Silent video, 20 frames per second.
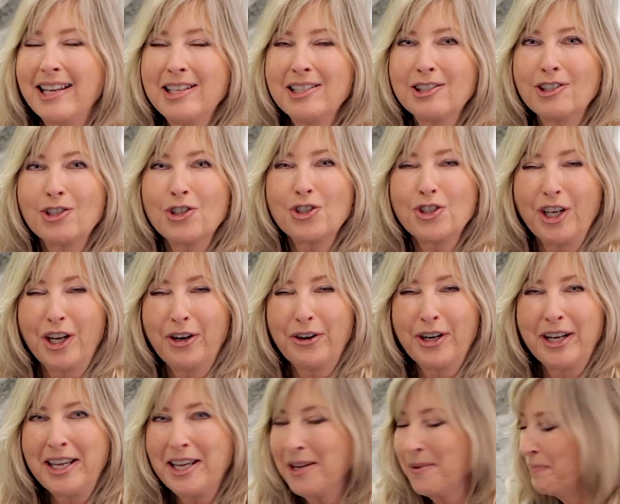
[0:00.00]
taste the
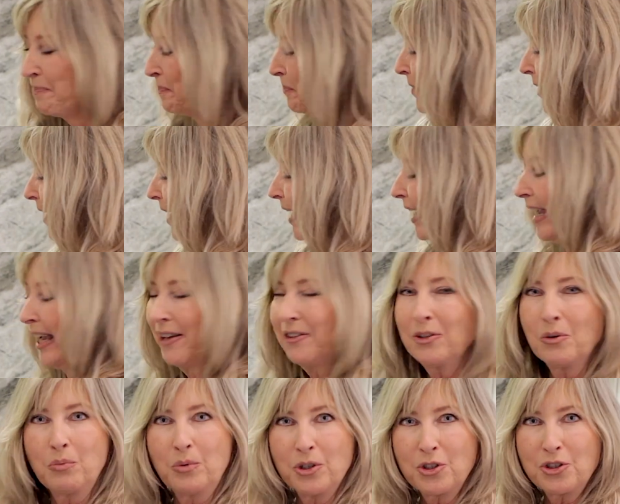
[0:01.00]
sherry and
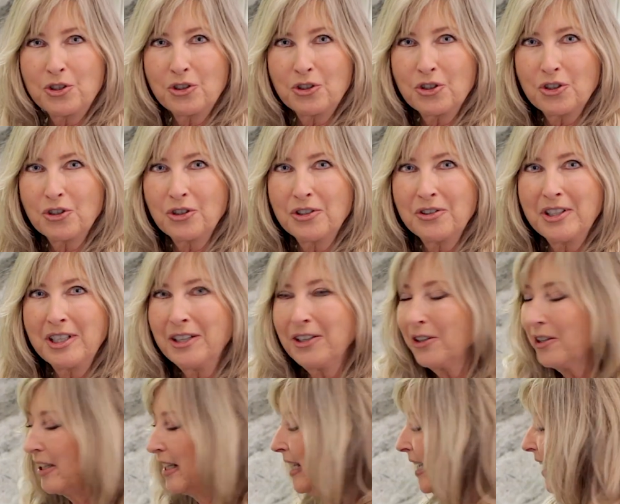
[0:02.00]
the Worcestershire in
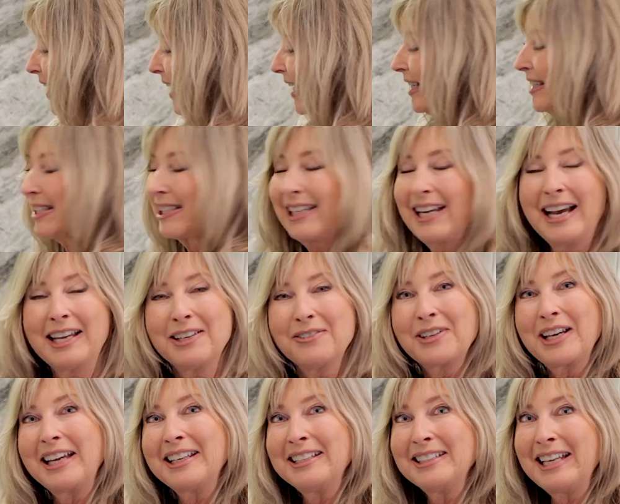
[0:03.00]
there. It's kind of
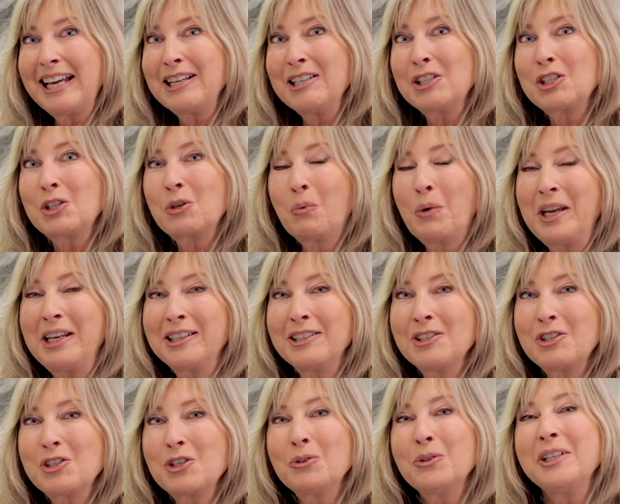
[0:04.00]
got a nice
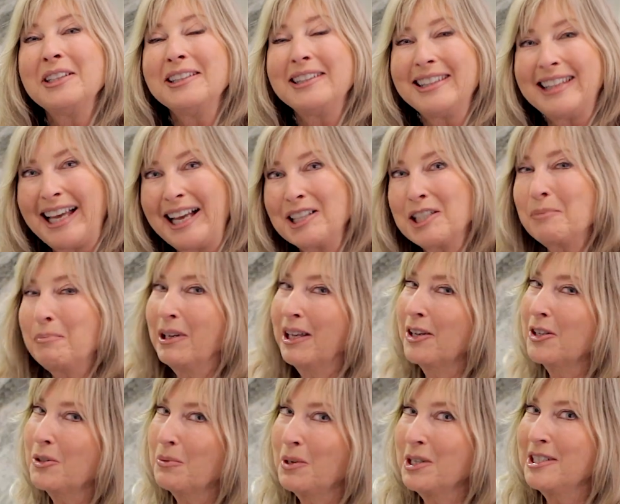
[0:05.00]
sweetness to it. That's
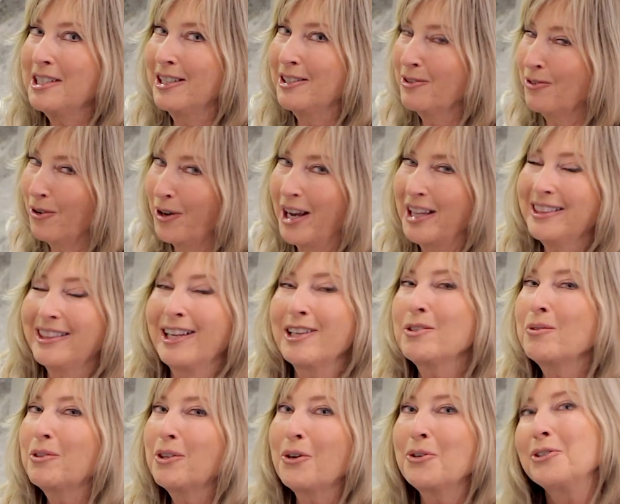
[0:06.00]
because we did great
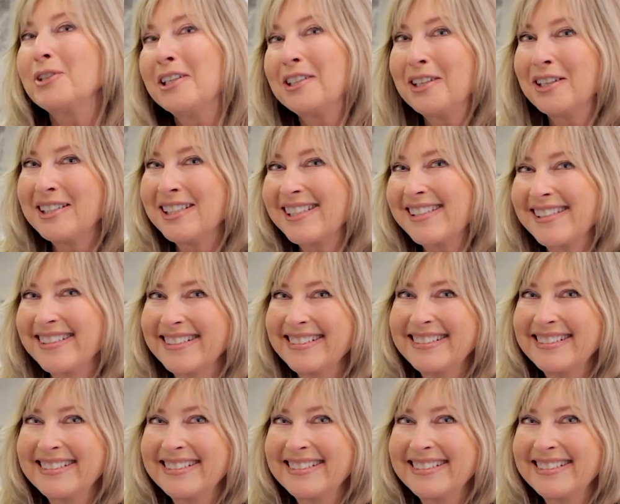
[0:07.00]
things with those onions.